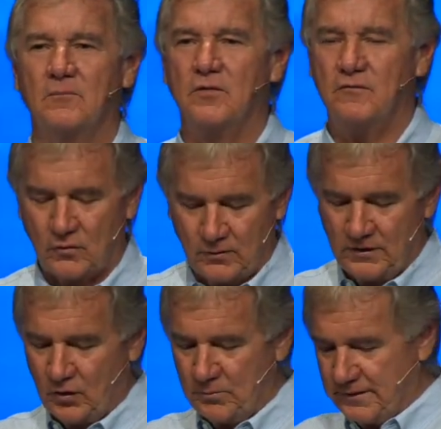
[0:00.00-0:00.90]
Before we
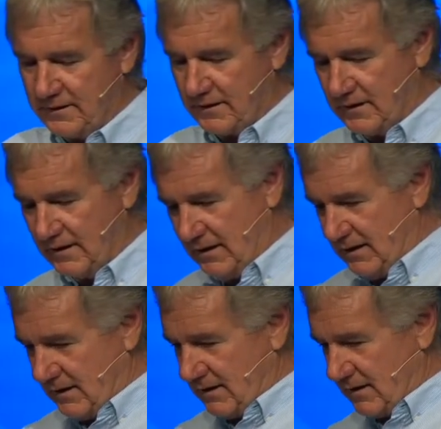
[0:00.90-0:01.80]
open the
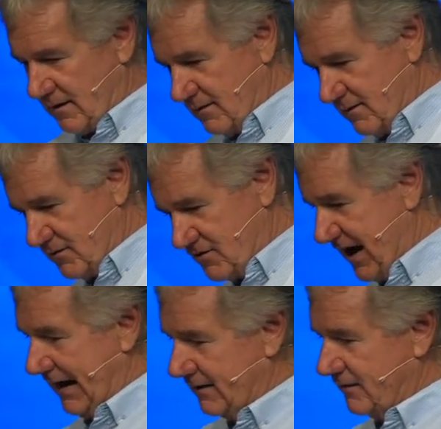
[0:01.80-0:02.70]

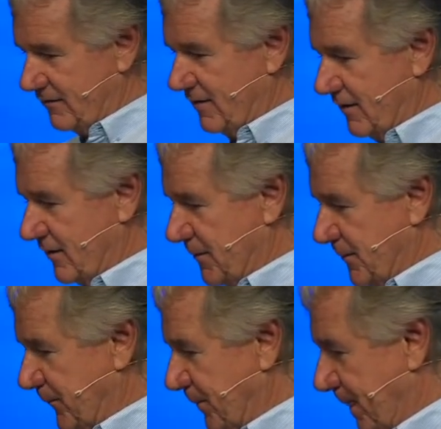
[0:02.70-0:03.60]
chalice here.
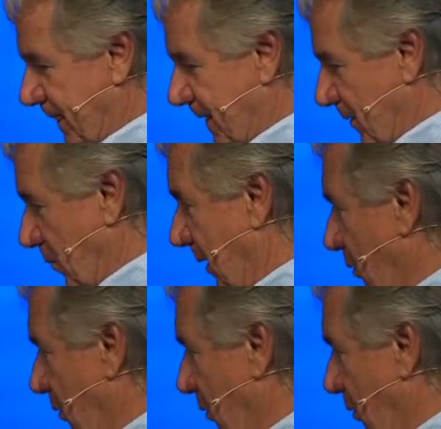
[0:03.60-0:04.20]
Maybe